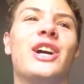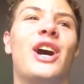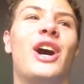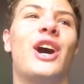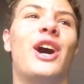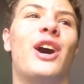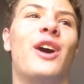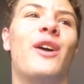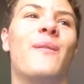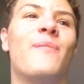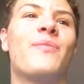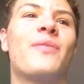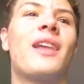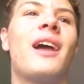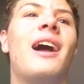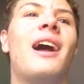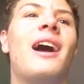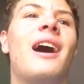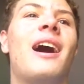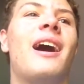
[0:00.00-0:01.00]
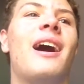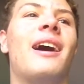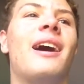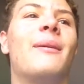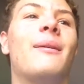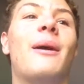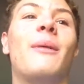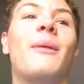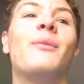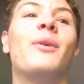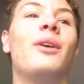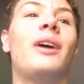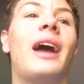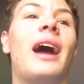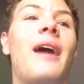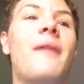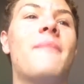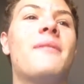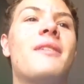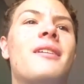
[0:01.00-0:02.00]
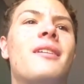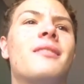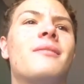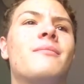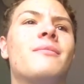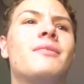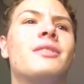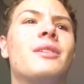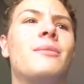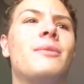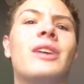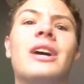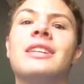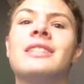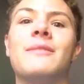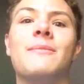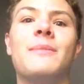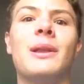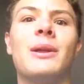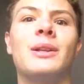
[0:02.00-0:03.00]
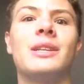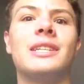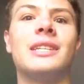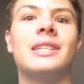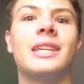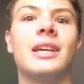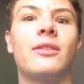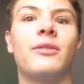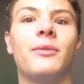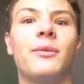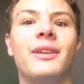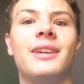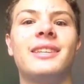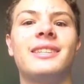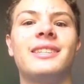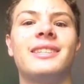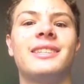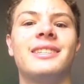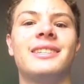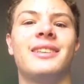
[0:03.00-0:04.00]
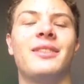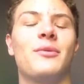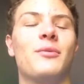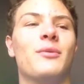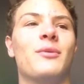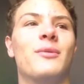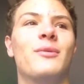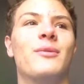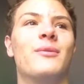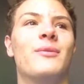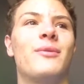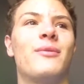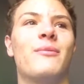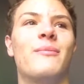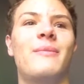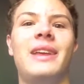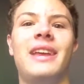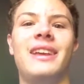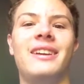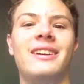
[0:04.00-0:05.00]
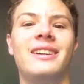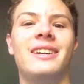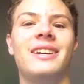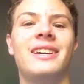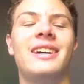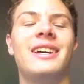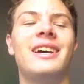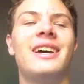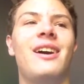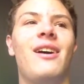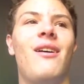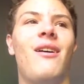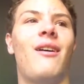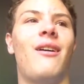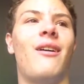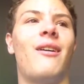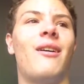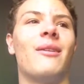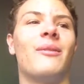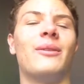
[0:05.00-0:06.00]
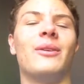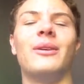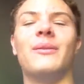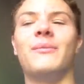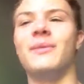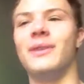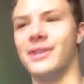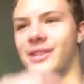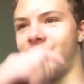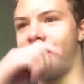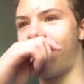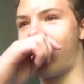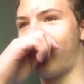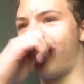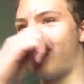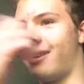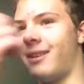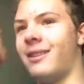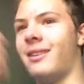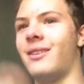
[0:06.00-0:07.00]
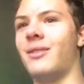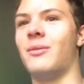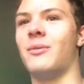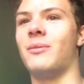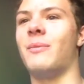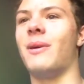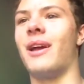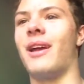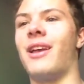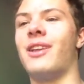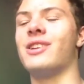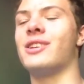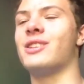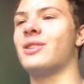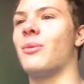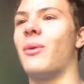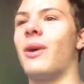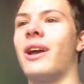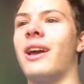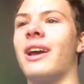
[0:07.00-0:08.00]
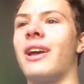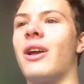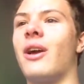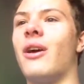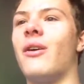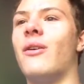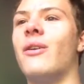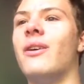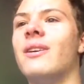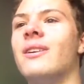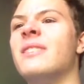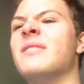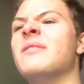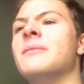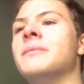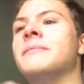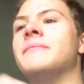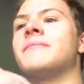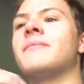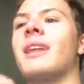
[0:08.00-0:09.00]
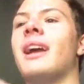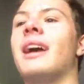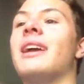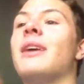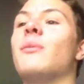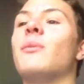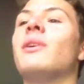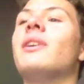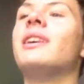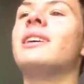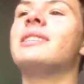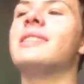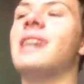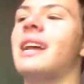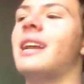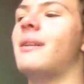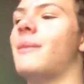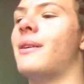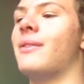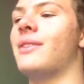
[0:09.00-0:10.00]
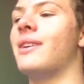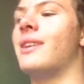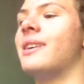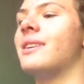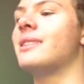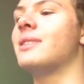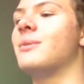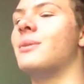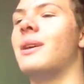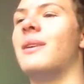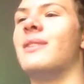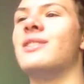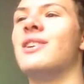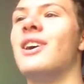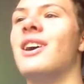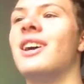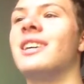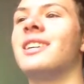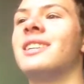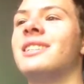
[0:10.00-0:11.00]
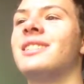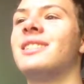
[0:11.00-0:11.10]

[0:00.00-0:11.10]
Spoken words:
I'm really happy that some of you guys have been able to stick through this through me. I really appreciate it. You know, with my just the way I go, I get really excited about things when I talk.